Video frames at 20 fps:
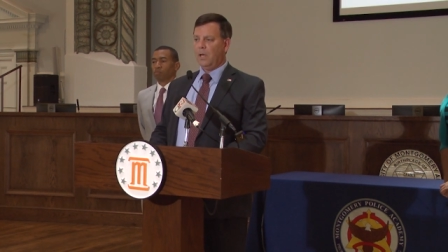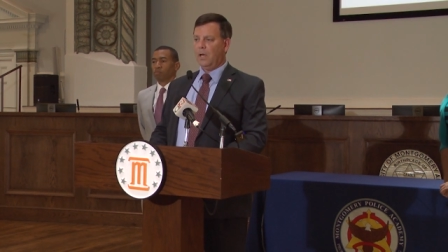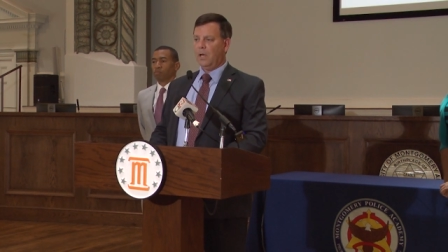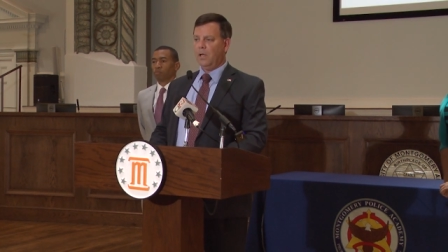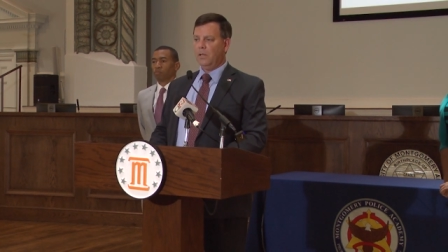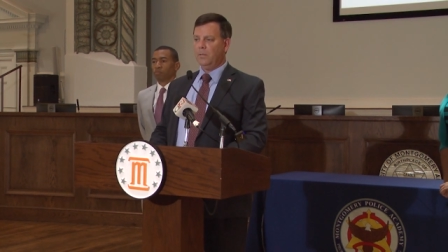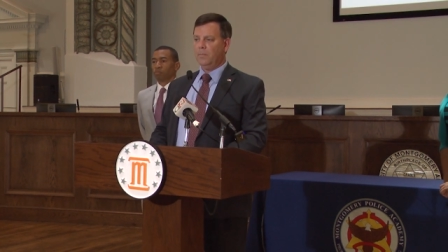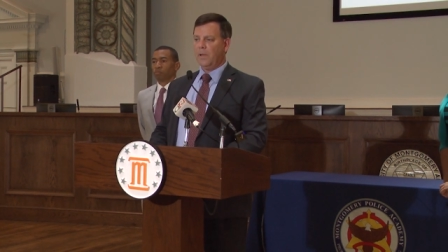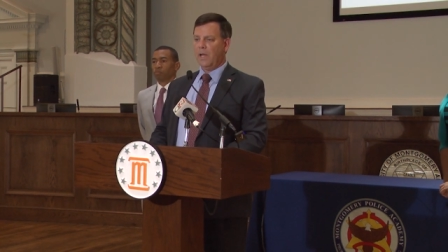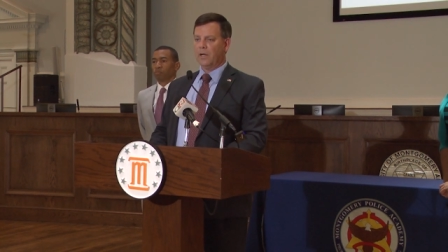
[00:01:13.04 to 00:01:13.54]

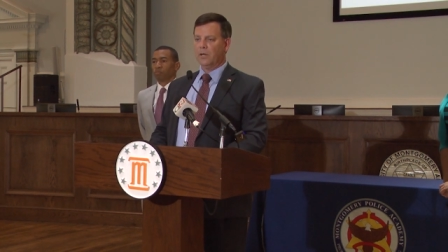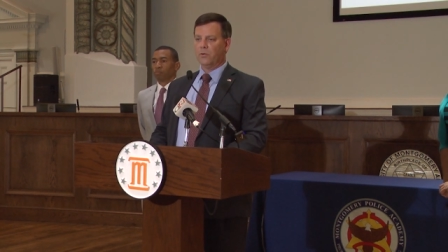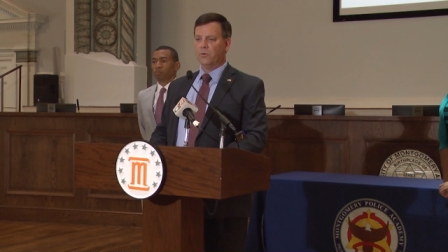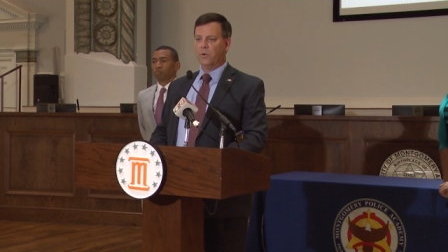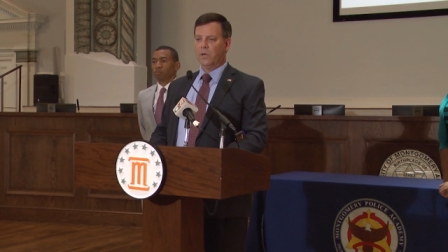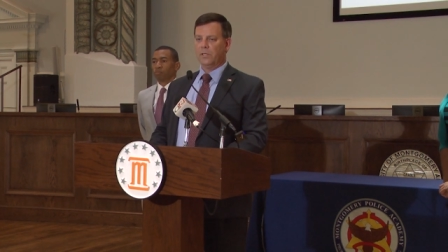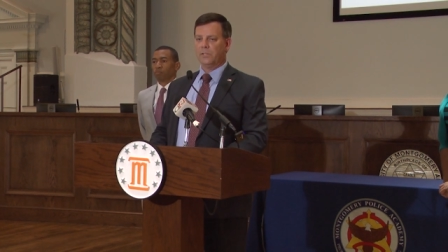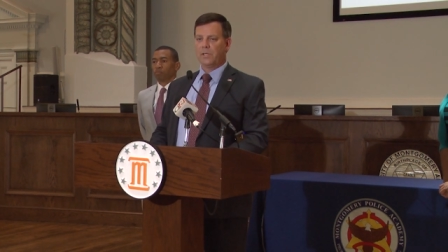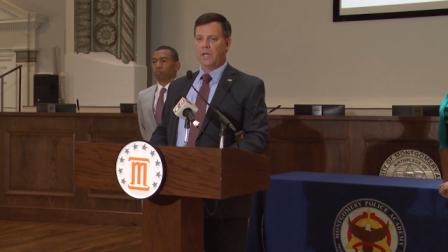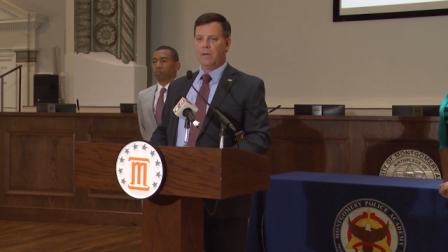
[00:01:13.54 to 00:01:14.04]
The
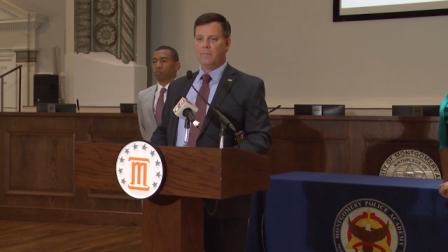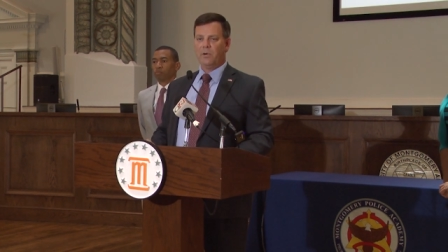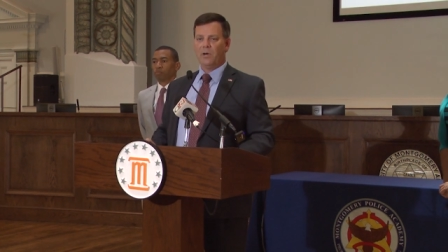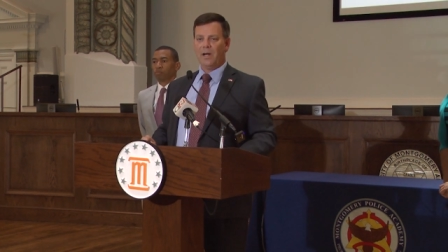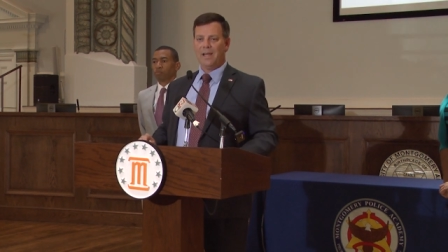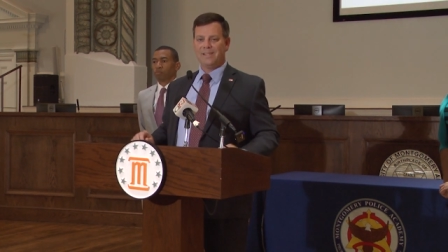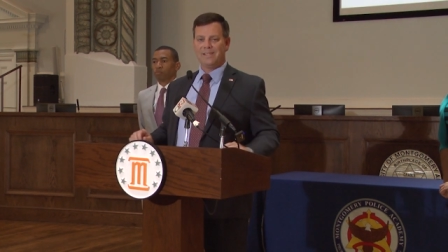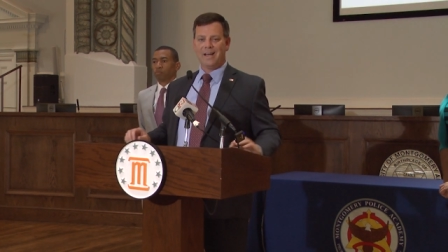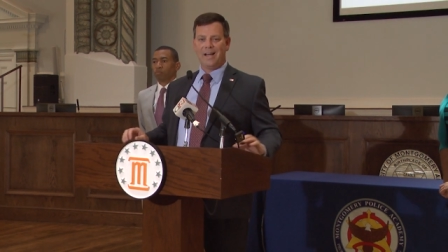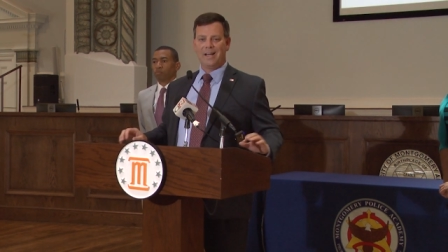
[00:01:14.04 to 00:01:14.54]
medical examiner
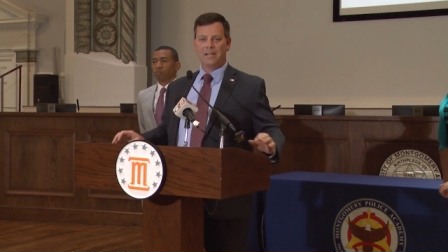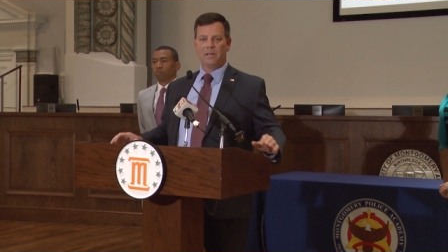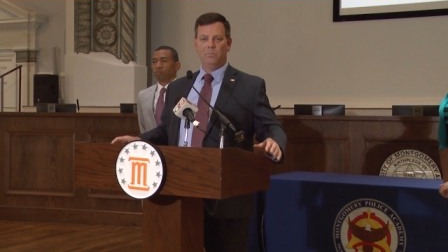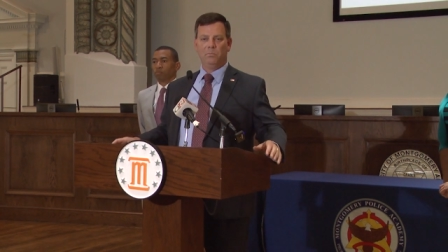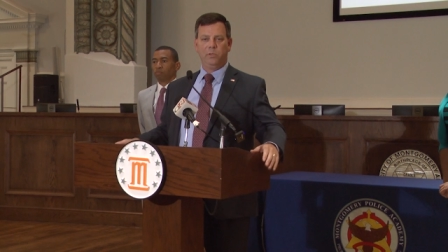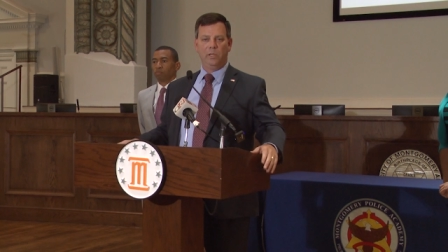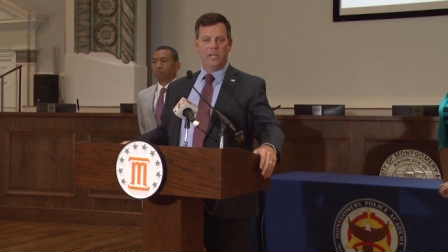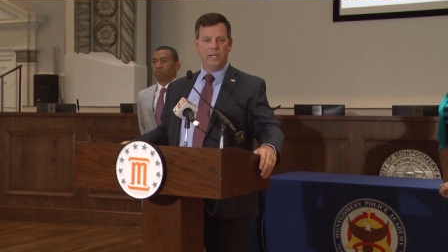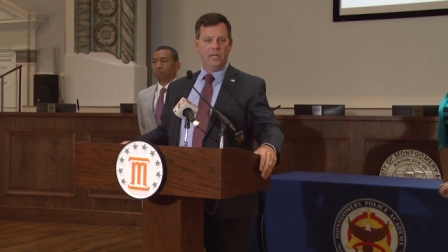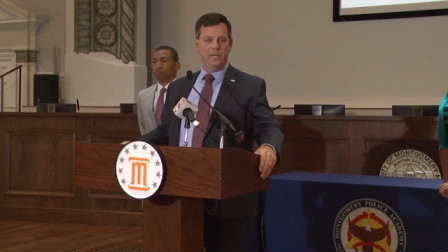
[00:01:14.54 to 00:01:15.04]
has not
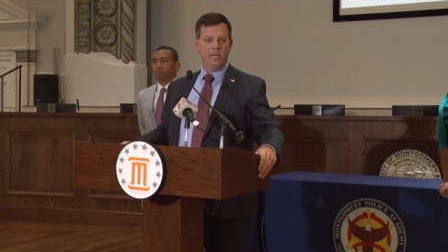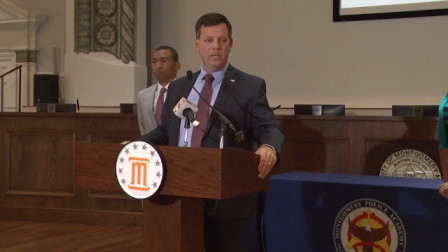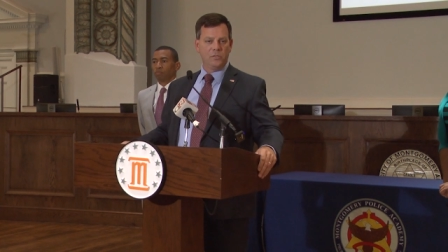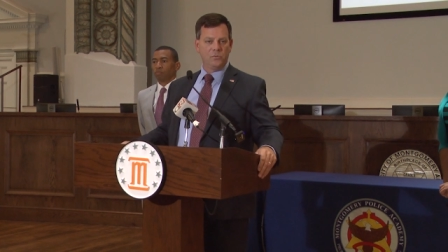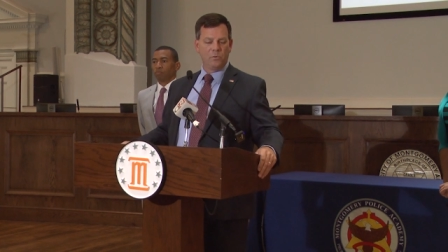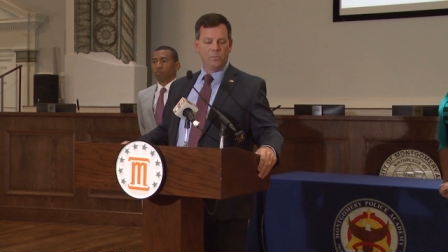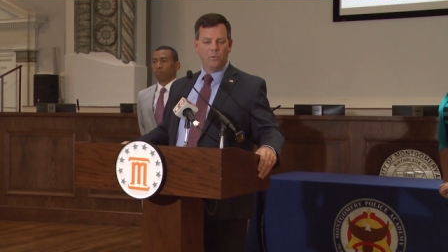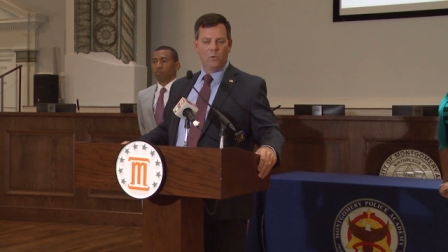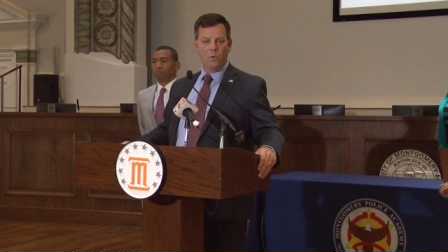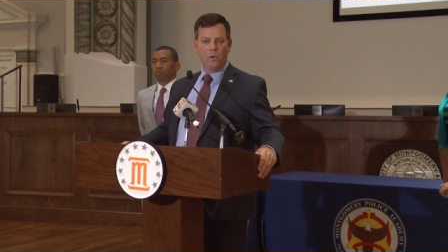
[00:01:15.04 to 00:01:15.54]
completed his
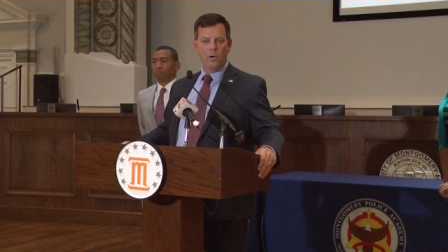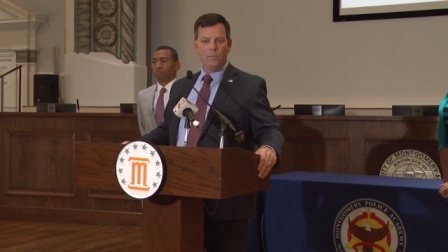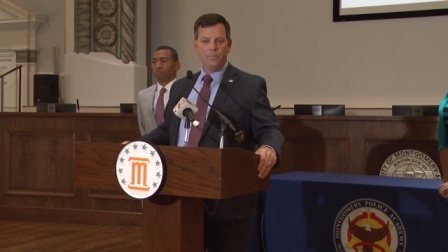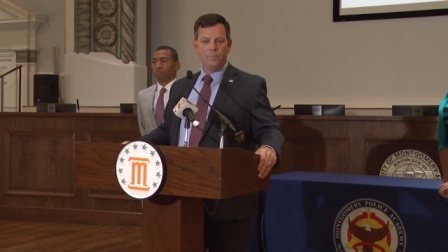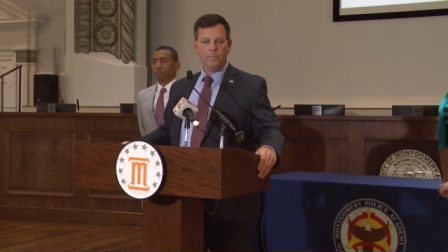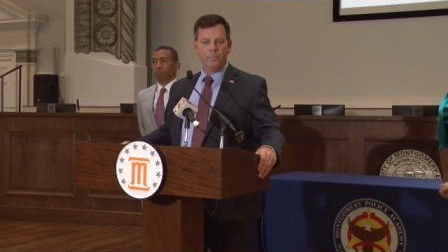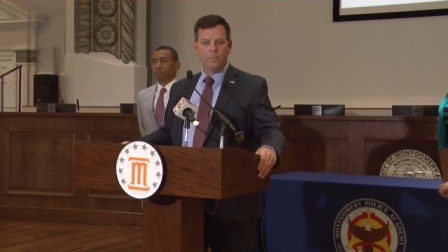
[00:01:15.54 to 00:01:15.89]
report,